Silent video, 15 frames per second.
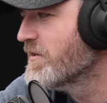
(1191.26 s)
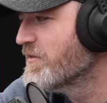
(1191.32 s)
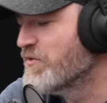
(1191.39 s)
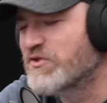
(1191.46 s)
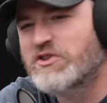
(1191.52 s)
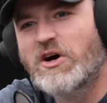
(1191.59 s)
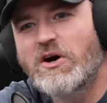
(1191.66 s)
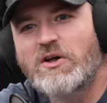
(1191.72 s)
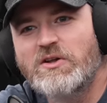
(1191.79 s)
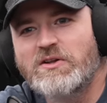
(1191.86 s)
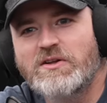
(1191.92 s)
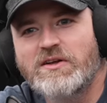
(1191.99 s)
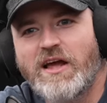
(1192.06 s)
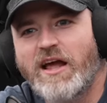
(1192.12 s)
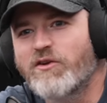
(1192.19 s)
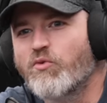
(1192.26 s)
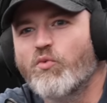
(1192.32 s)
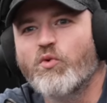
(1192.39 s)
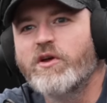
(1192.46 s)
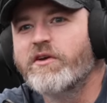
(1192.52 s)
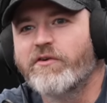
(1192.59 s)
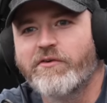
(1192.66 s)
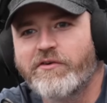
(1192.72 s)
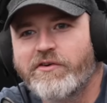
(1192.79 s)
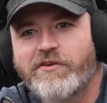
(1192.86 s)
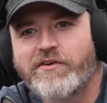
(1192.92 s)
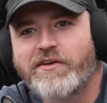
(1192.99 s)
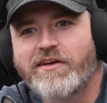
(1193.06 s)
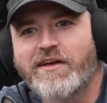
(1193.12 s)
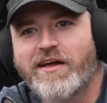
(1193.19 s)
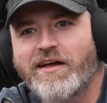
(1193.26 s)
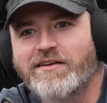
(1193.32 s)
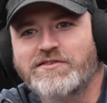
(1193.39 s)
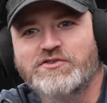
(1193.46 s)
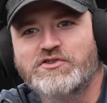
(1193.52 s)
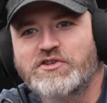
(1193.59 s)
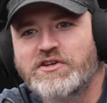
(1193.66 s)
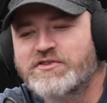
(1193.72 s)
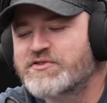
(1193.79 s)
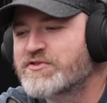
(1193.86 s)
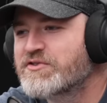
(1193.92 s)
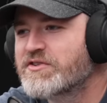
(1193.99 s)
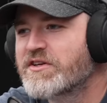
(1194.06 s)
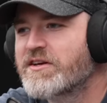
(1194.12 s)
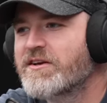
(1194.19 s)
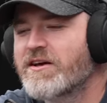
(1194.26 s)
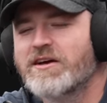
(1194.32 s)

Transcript: dull and weird and just